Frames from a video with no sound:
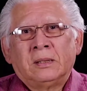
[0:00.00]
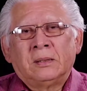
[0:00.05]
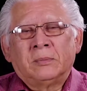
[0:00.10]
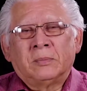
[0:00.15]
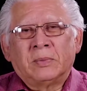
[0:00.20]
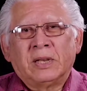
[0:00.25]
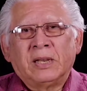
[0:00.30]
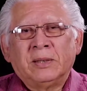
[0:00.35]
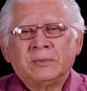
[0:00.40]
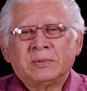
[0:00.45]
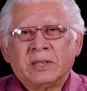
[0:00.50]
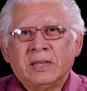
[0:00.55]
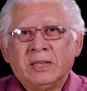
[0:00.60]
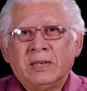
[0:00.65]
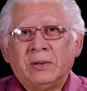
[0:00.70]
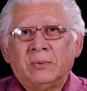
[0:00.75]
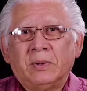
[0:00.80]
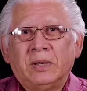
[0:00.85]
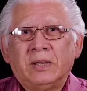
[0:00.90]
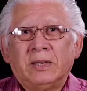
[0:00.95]
My name is
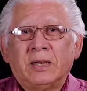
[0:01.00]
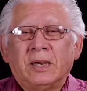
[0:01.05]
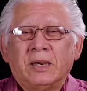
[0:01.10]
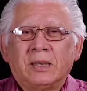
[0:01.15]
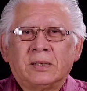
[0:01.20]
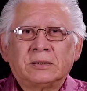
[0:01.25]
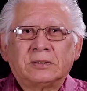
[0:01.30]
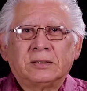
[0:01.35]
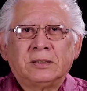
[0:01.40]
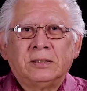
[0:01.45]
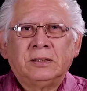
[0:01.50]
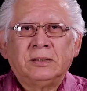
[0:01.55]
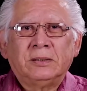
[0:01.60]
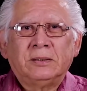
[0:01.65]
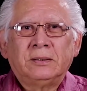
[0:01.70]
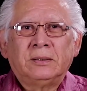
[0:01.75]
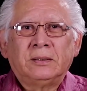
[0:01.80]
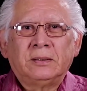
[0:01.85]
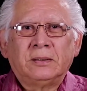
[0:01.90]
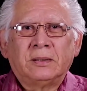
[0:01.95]
Eddie Wayne Ahdosy.
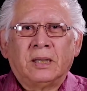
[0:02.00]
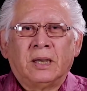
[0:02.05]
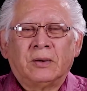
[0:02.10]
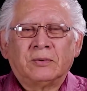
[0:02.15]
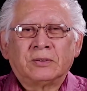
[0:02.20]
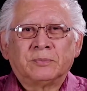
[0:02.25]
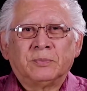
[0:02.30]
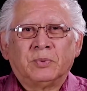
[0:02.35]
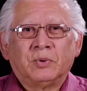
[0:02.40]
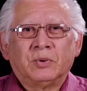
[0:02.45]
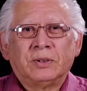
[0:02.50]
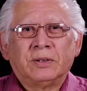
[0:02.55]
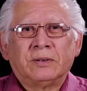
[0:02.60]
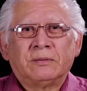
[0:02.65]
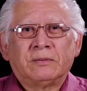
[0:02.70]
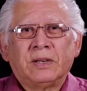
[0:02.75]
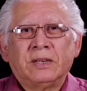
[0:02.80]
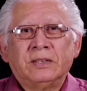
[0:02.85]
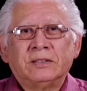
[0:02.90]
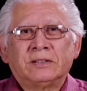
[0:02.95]
I was born
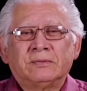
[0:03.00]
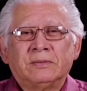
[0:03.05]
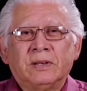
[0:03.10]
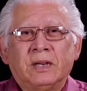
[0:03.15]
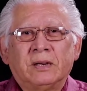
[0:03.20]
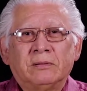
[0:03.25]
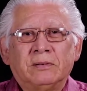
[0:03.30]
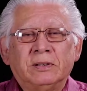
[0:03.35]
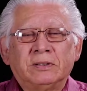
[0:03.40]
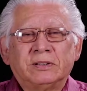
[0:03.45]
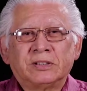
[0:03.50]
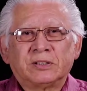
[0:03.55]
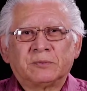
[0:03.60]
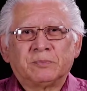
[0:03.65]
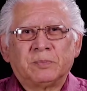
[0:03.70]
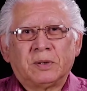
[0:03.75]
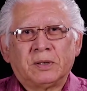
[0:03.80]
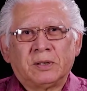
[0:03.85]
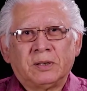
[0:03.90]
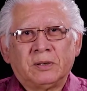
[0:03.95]
and raised around
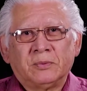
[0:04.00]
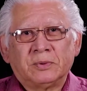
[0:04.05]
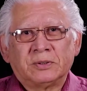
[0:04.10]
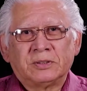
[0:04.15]
Richardsburg,